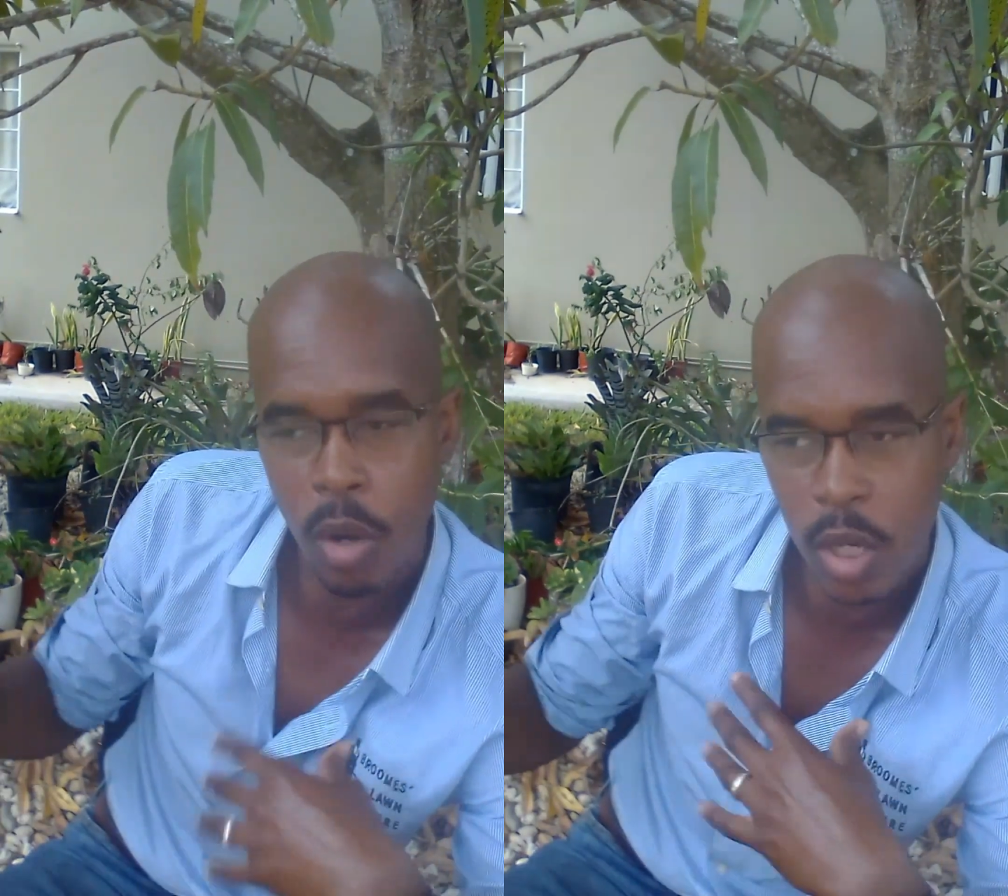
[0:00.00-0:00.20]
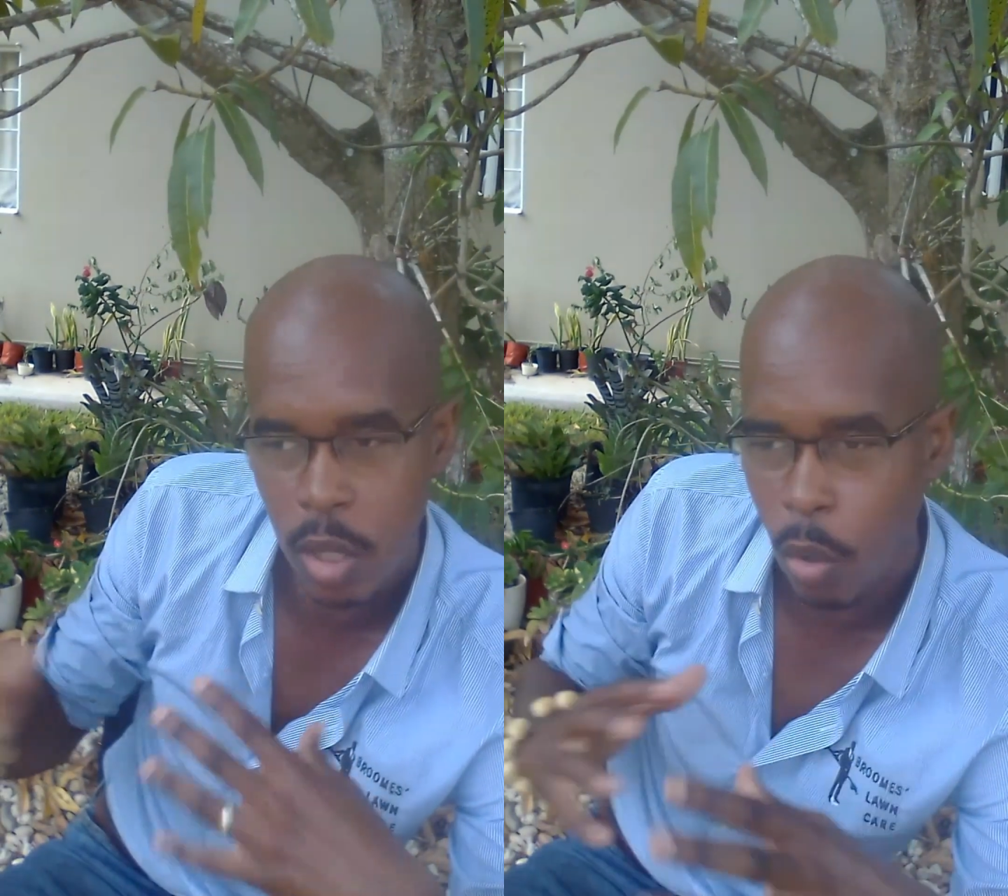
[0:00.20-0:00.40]

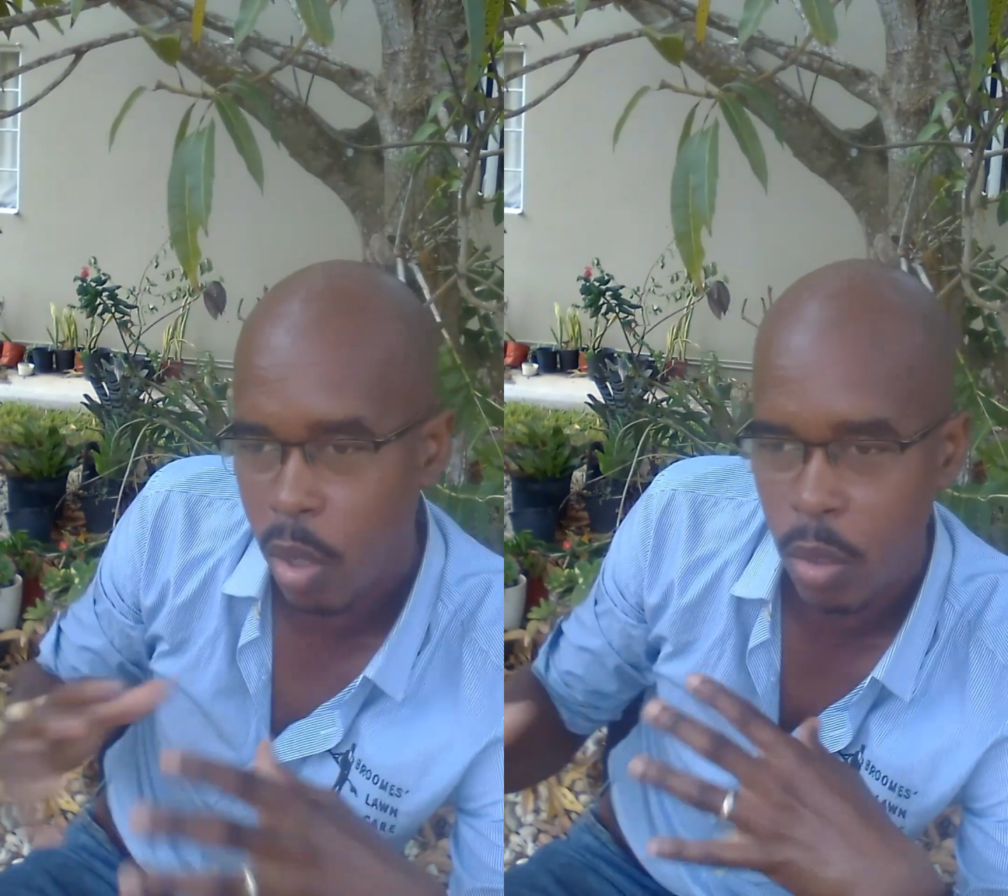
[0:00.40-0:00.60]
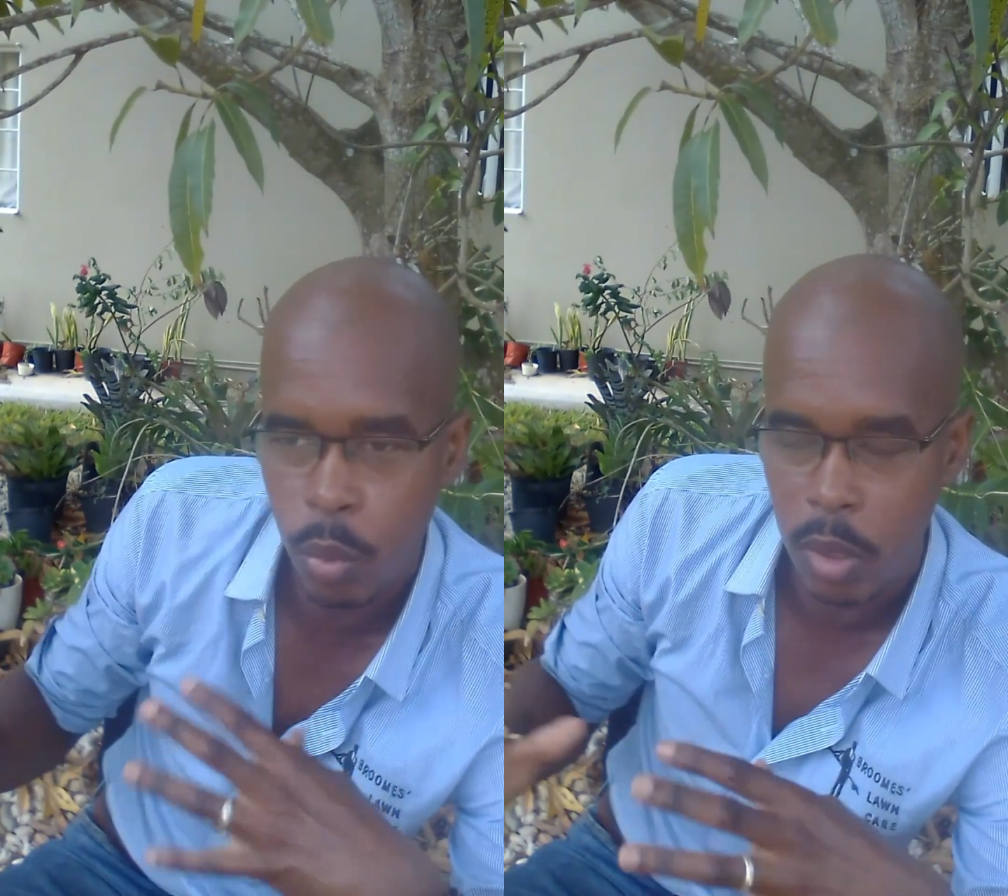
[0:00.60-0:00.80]
all
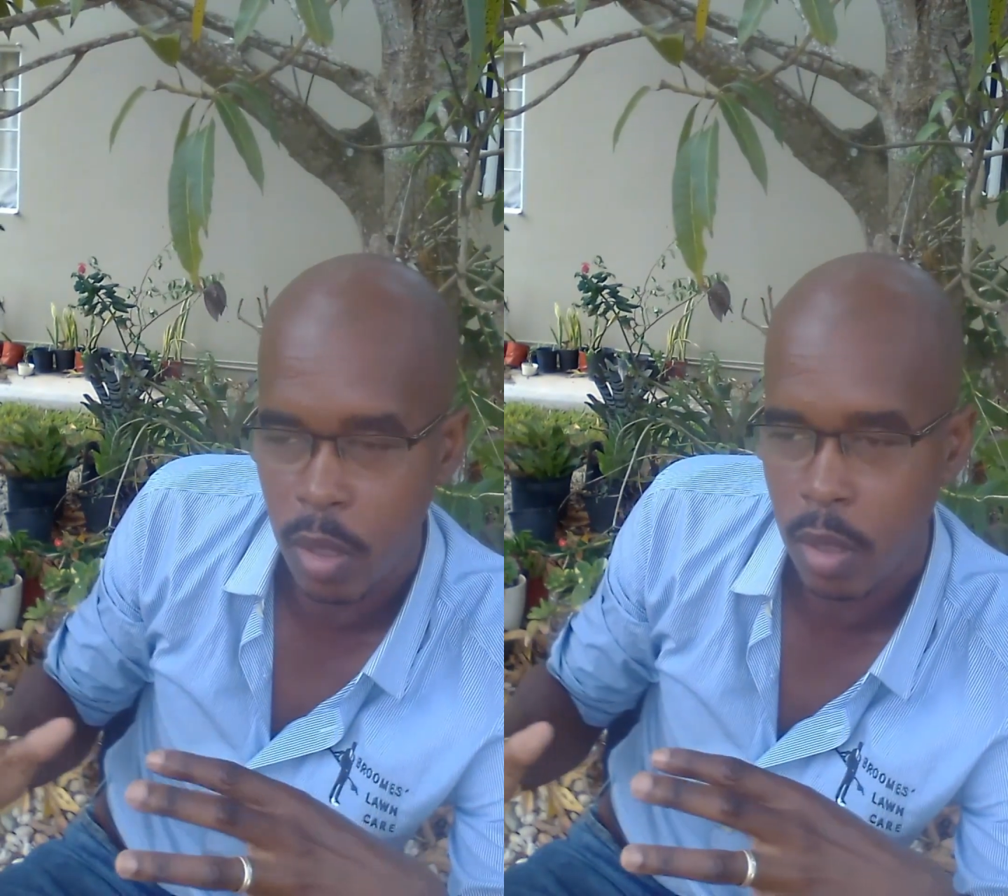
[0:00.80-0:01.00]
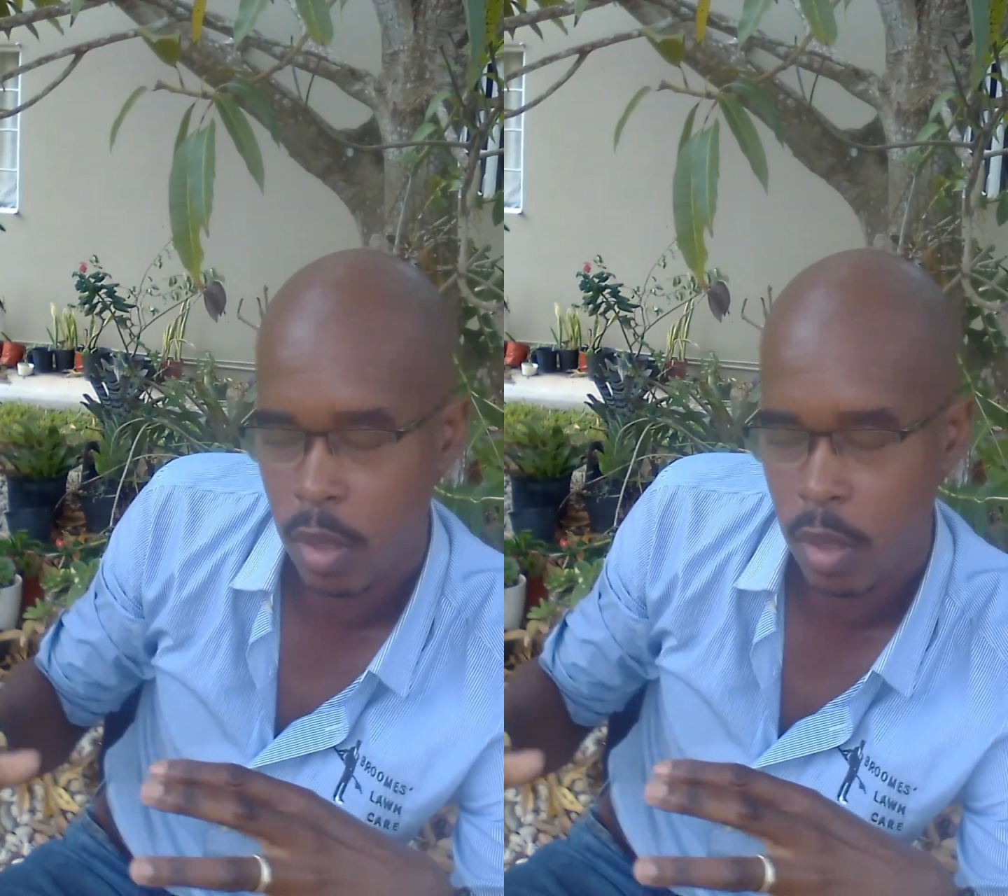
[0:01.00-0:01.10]
the work,